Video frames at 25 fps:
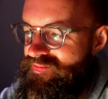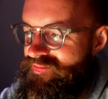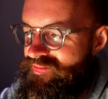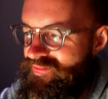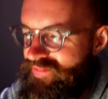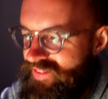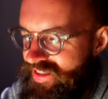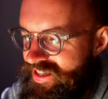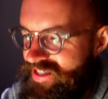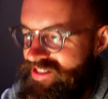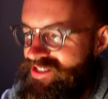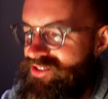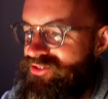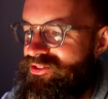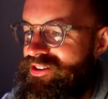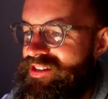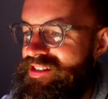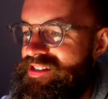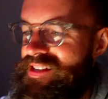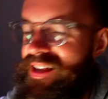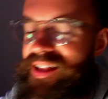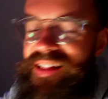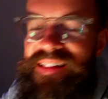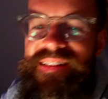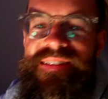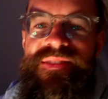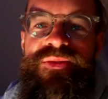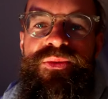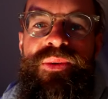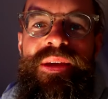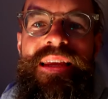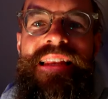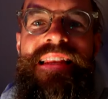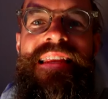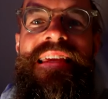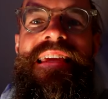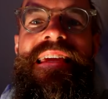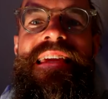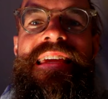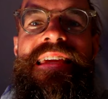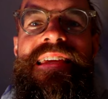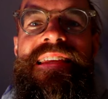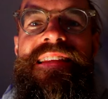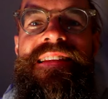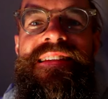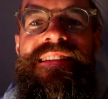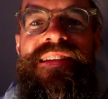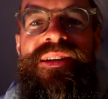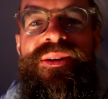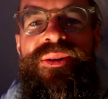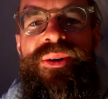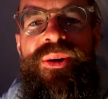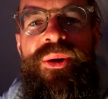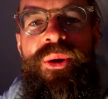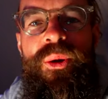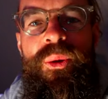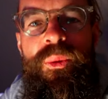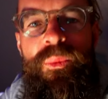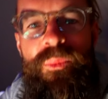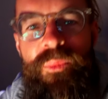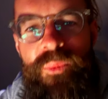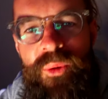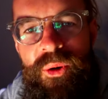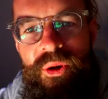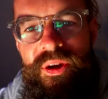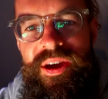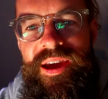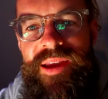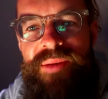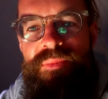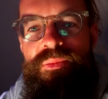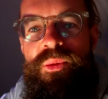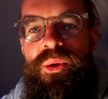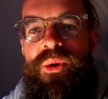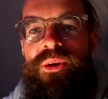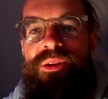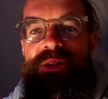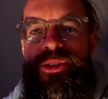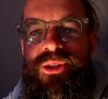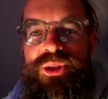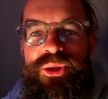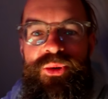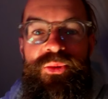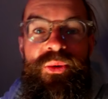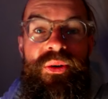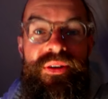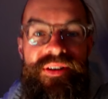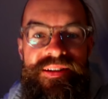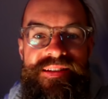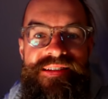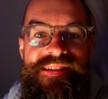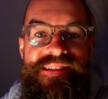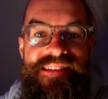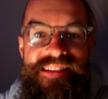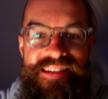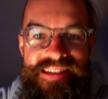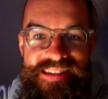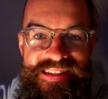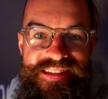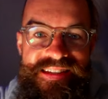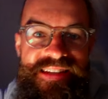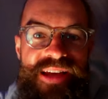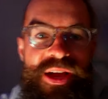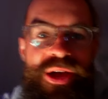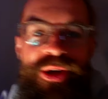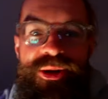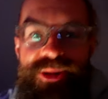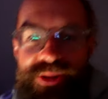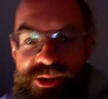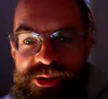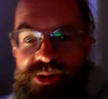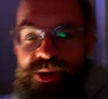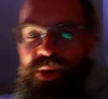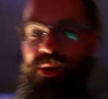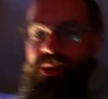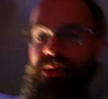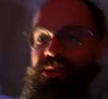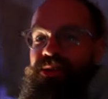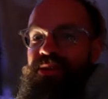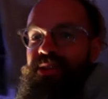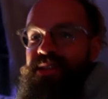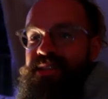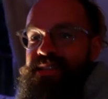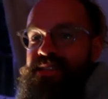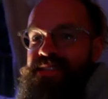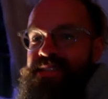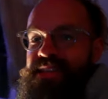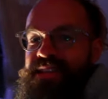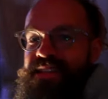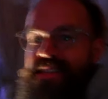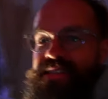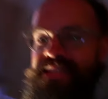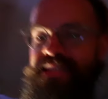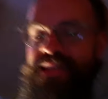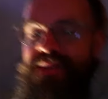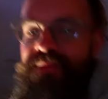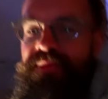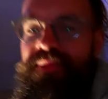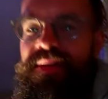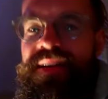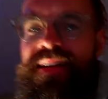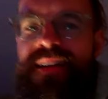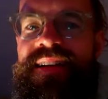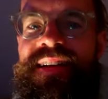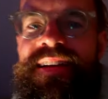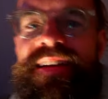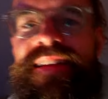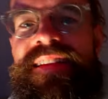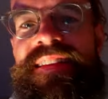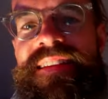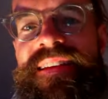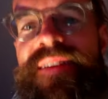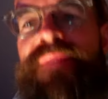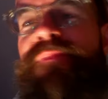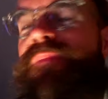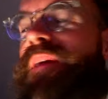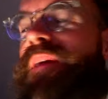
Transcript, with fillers: And as a result, we lean more and more towards this circular system that